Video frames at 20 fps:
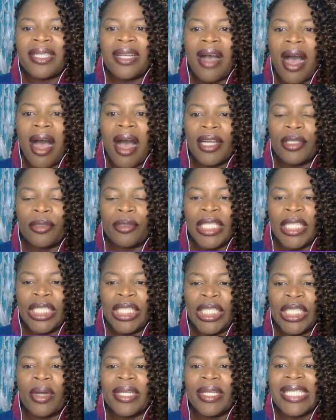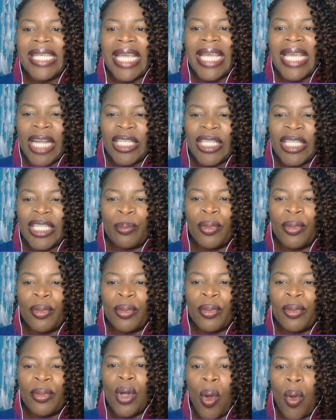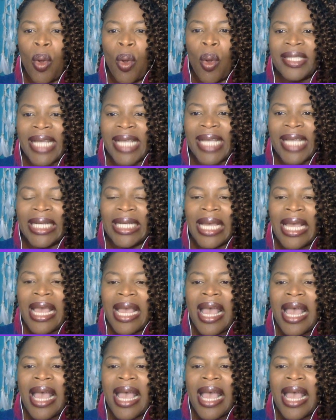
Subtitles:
concrete or tangible goal setting,